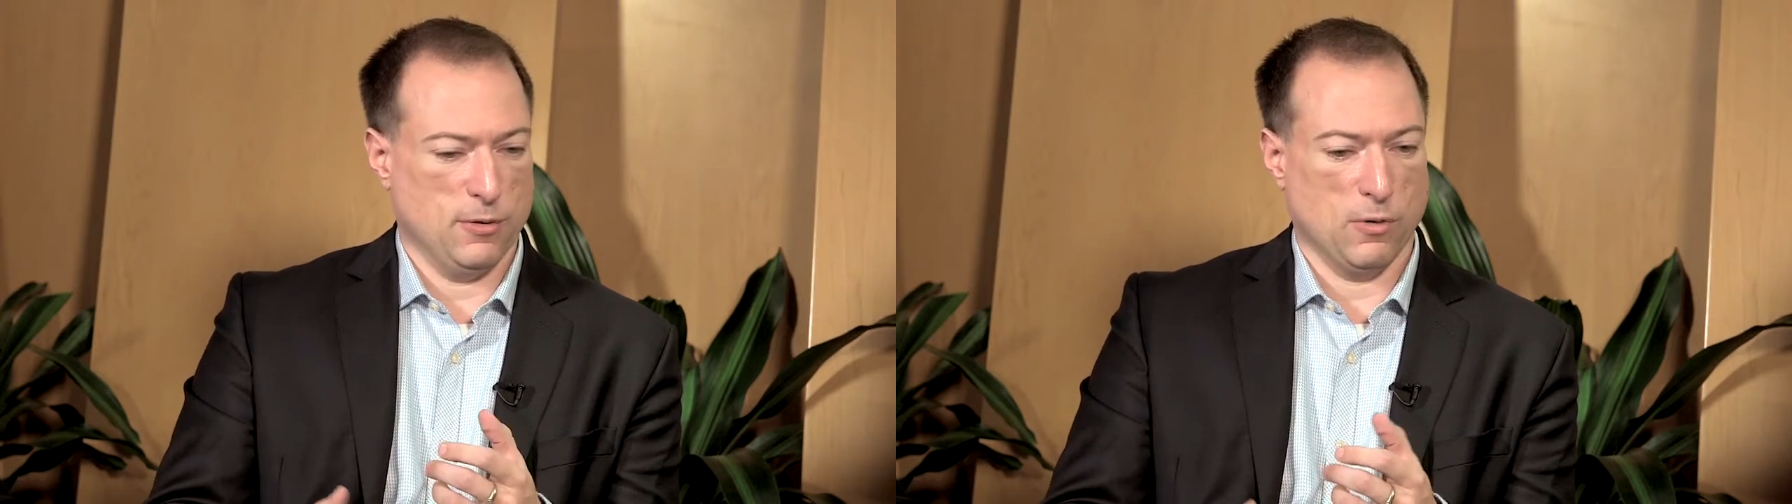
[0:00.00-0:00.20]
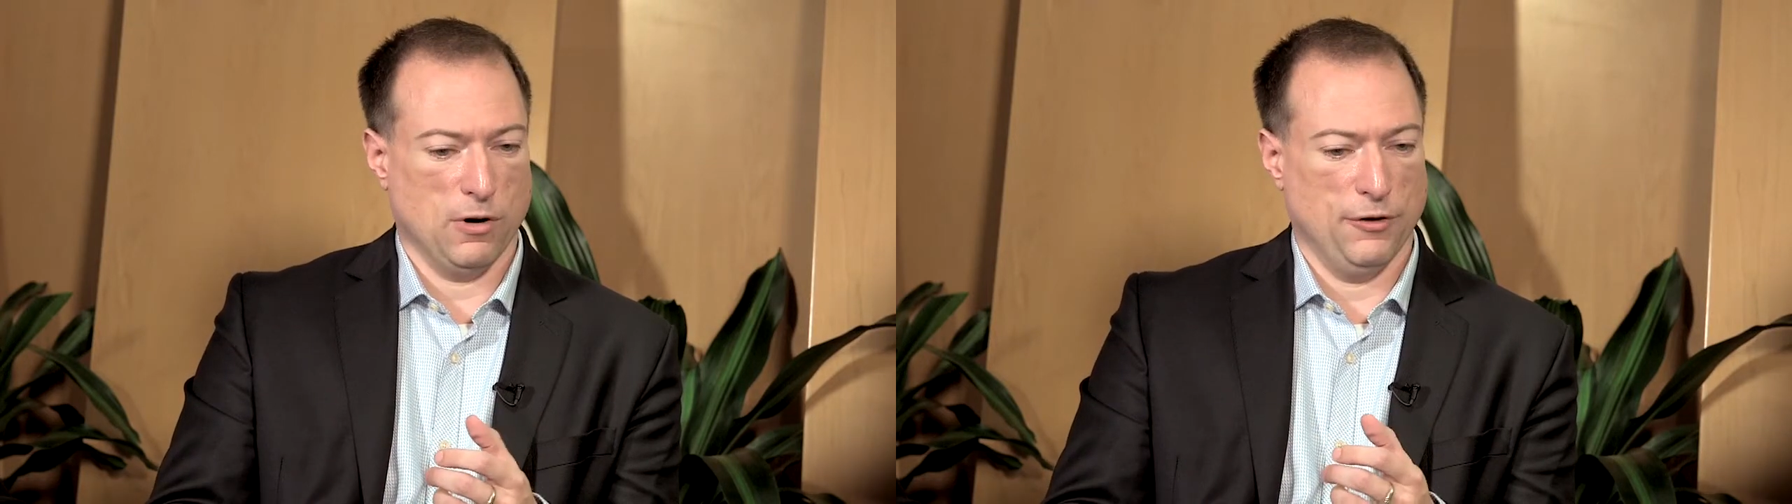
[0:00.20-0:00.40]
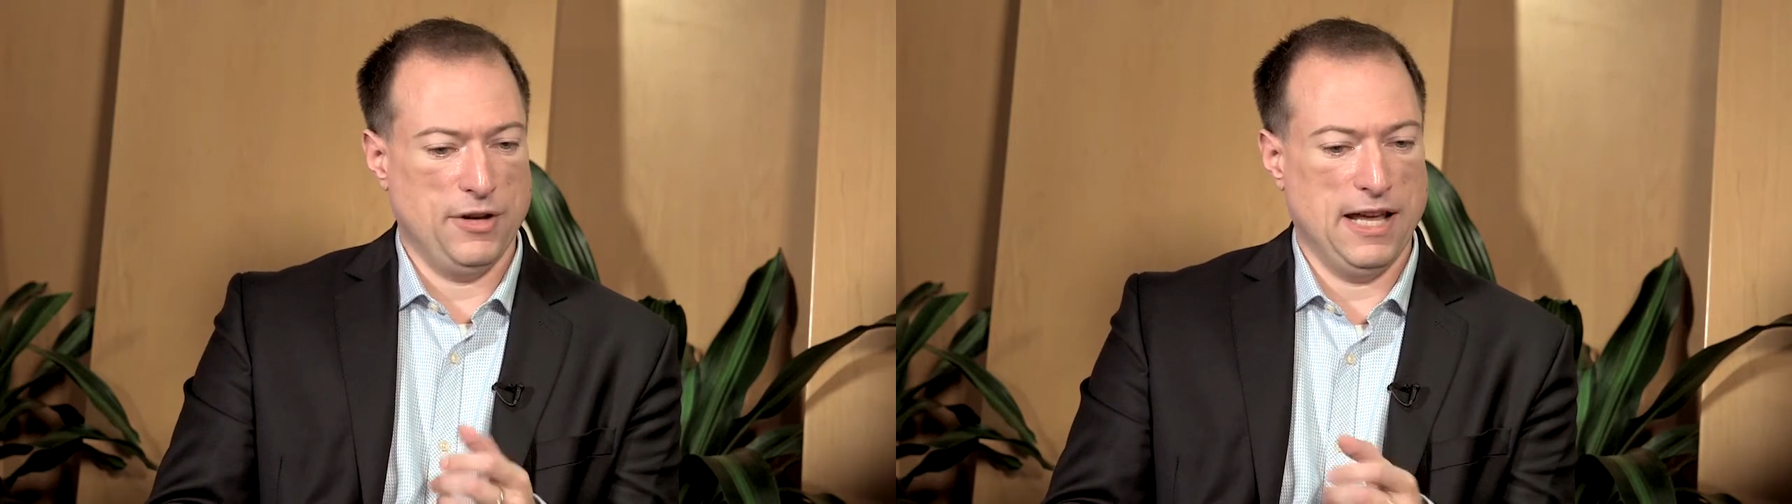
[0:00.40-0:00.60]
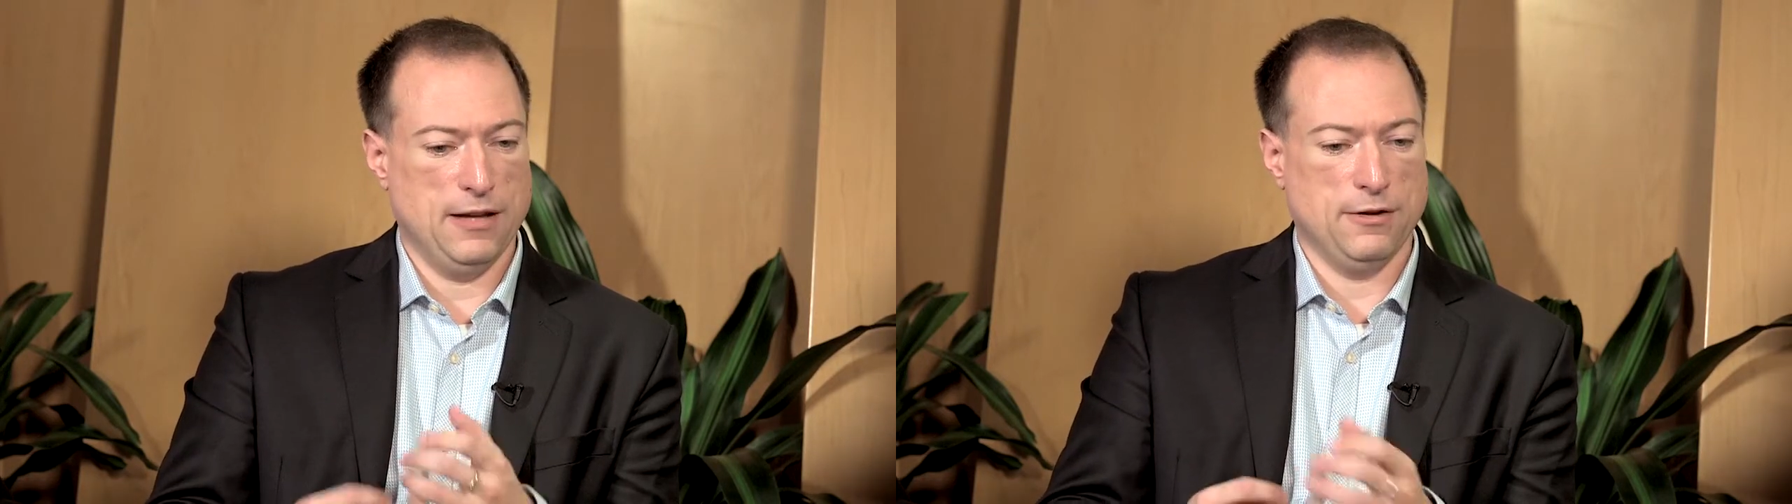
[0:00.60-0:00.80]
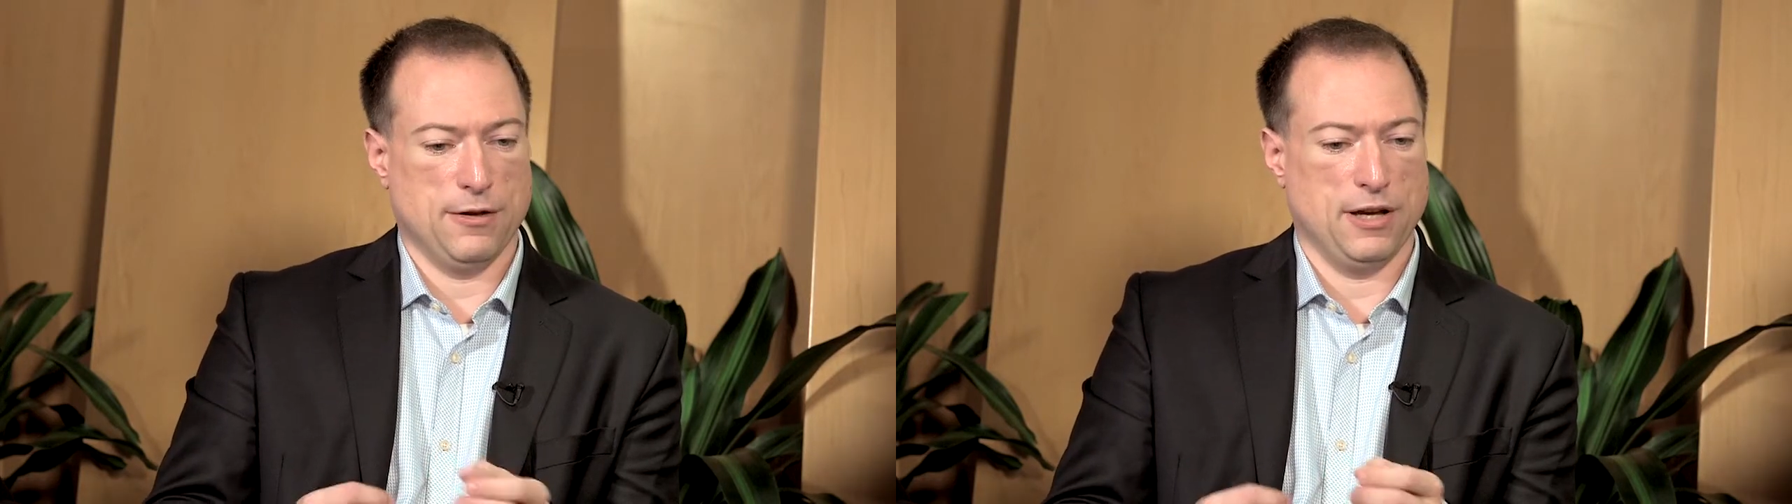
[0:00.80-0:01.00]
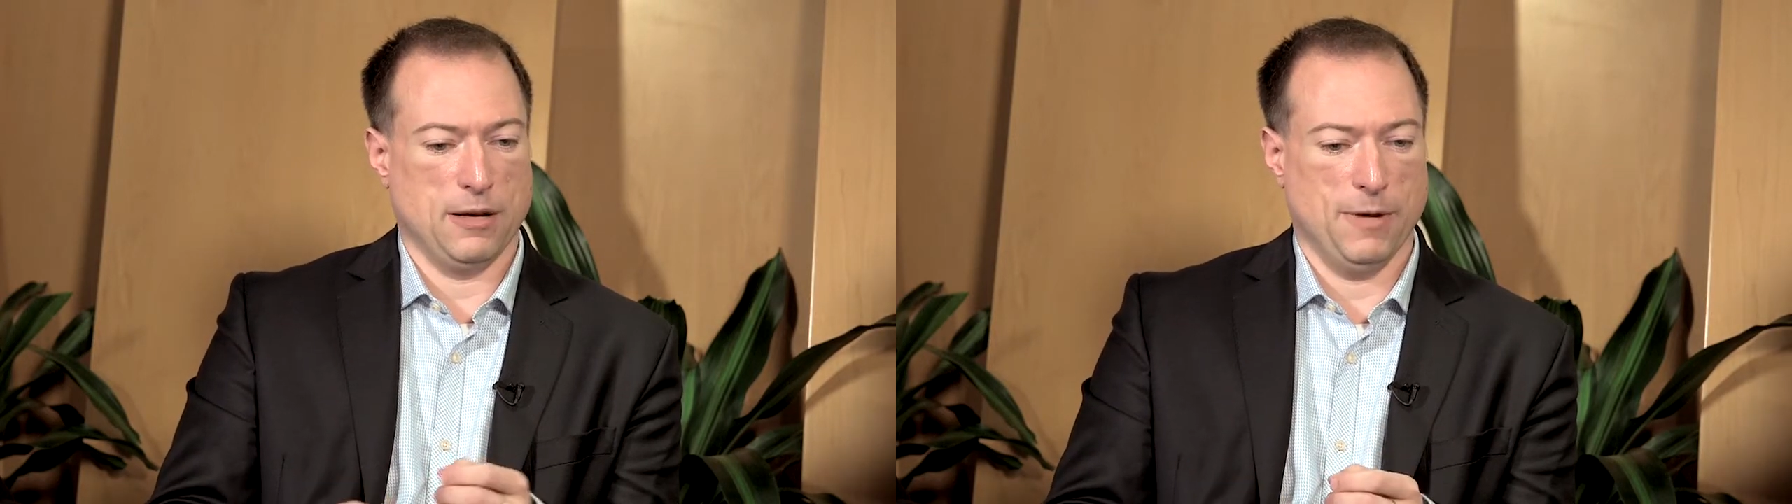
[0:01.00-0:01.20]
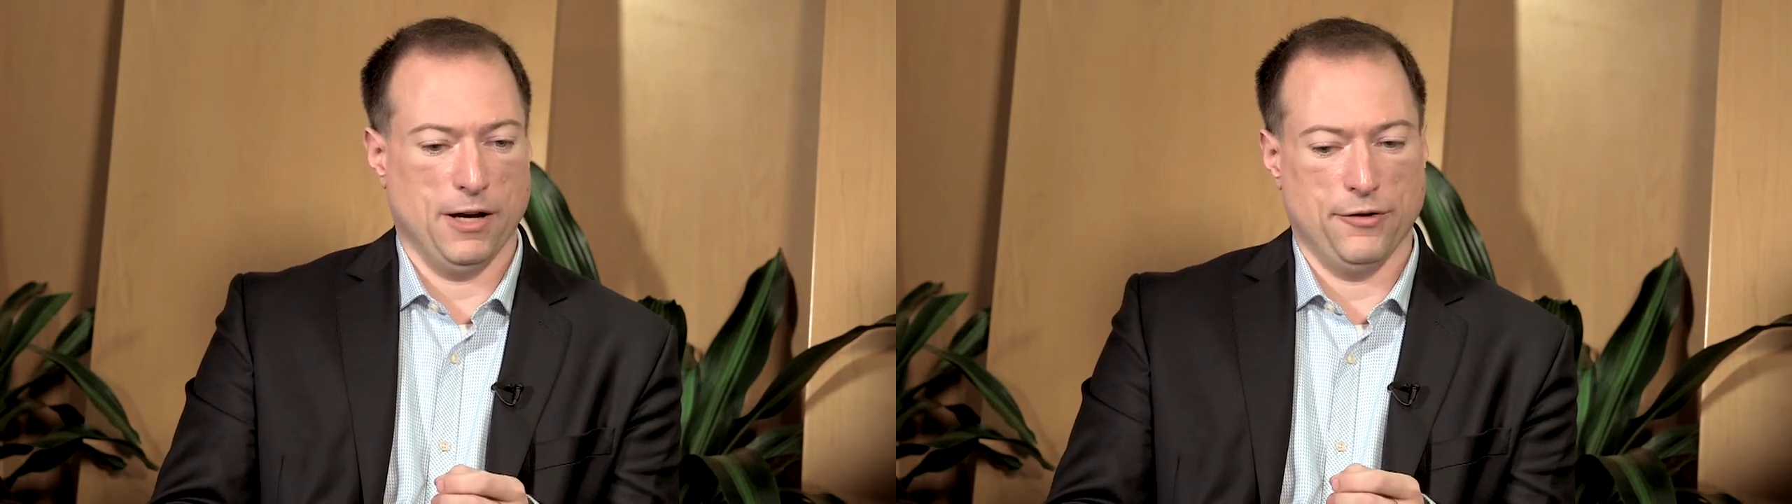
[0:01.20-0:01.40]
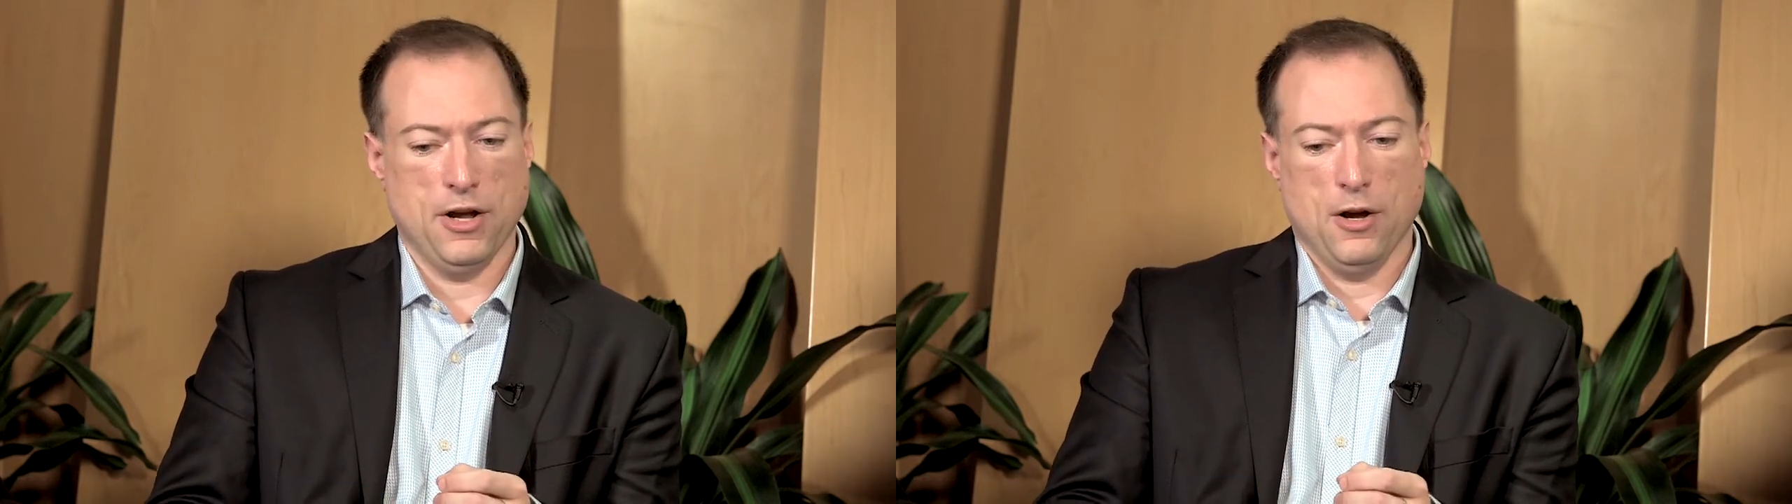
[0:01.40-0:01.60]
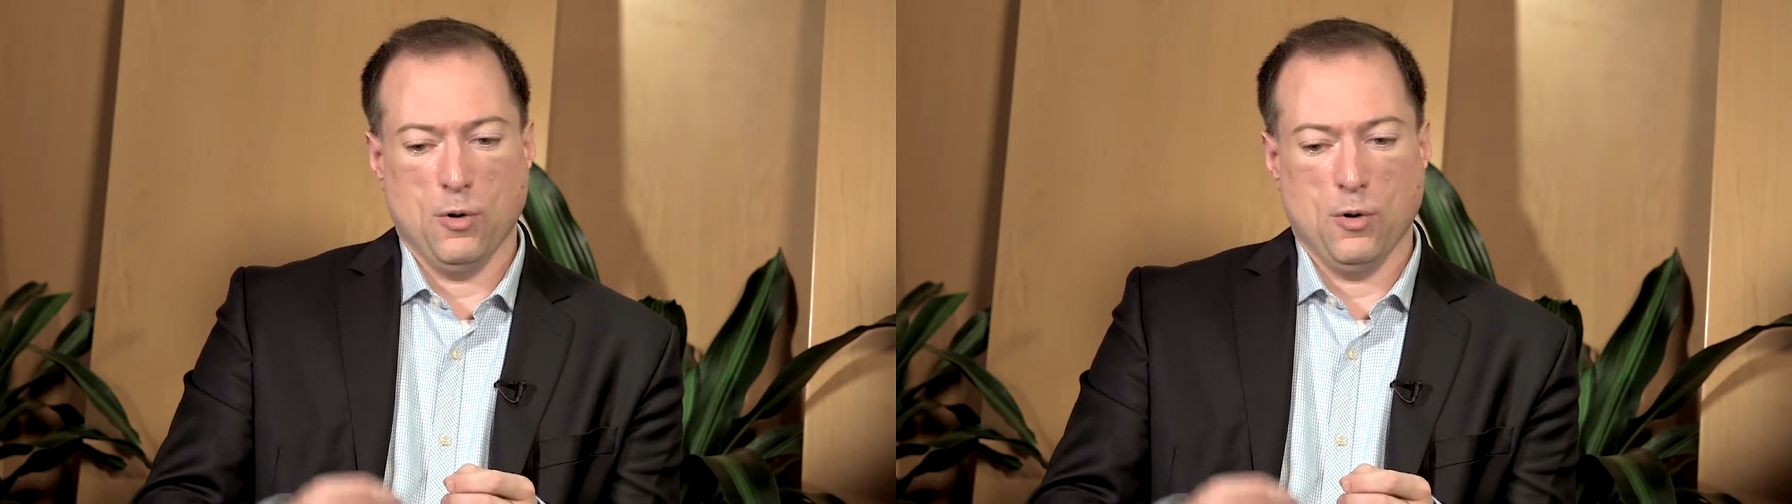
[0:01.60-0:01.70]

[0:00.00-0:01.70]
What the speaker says: world tend to think about